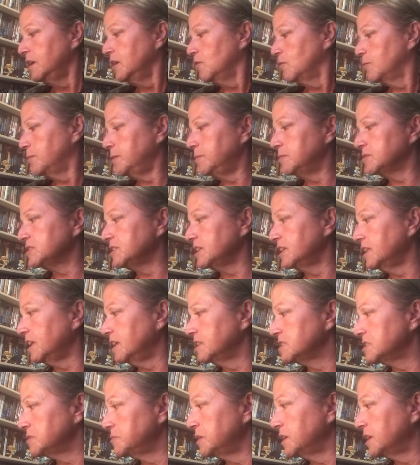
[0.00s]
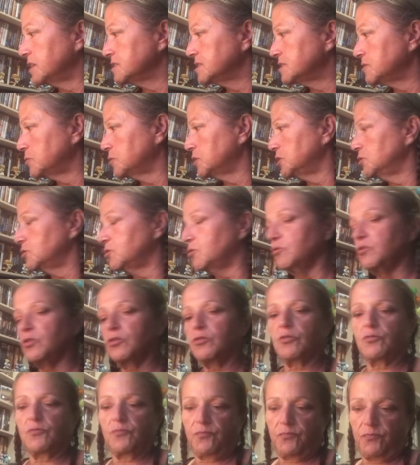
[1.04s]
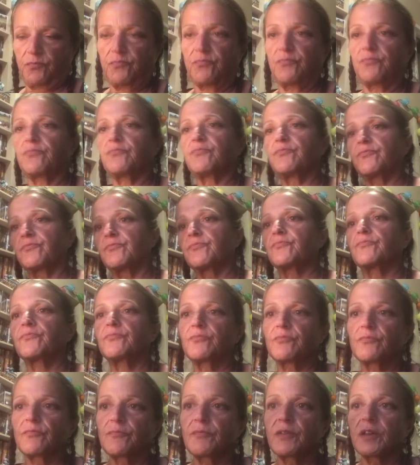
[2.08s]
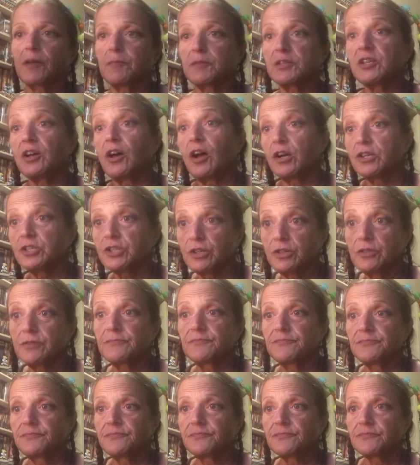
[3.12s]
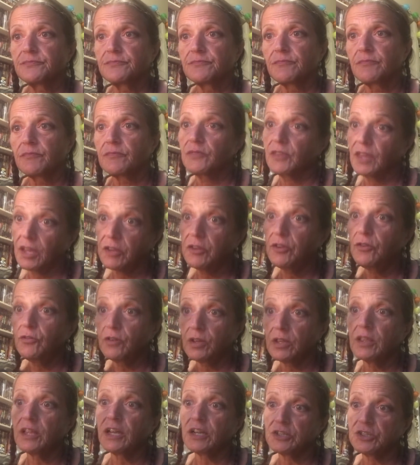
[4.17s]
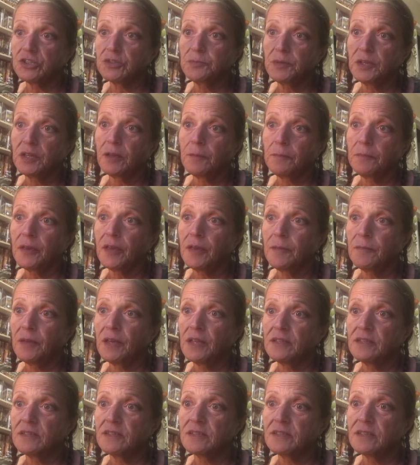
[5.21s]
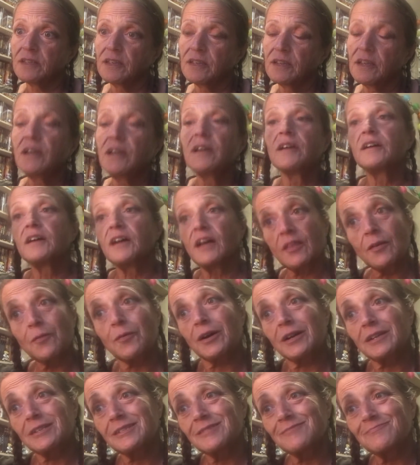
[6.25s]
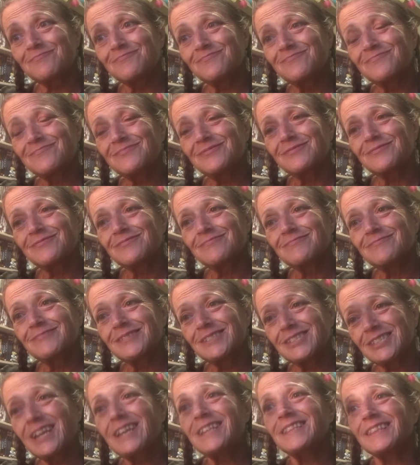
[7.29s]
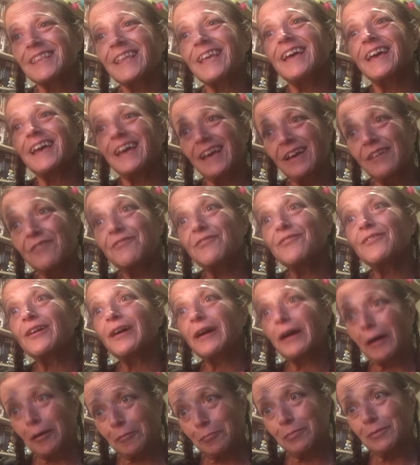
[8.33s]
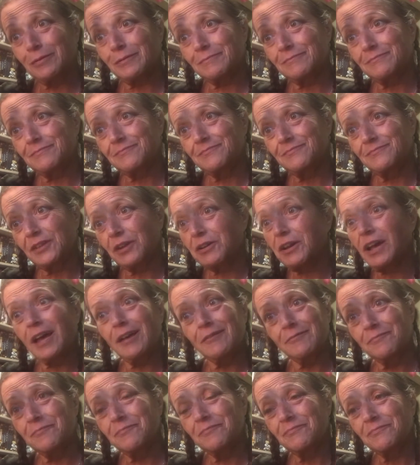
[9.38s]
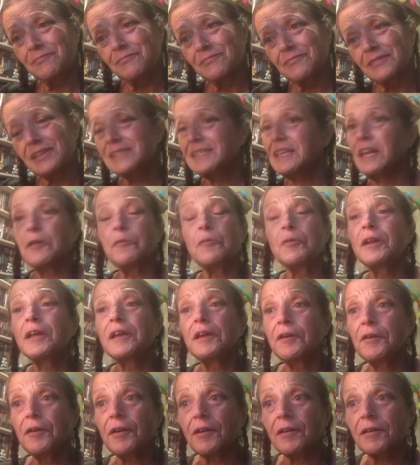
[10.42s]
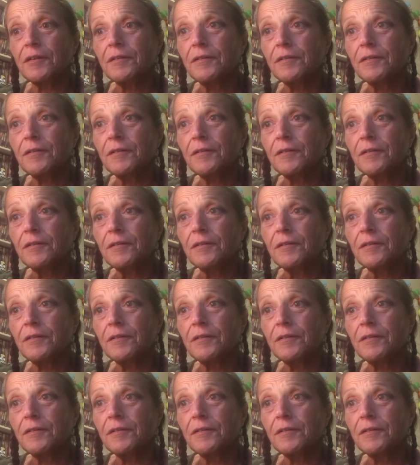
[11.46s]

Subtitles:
people say that to me. I said, when you go to become a doctor, then you can lecture me on pain meds. Otherwise, shut the F up. Okay? Because I don't want to hear it.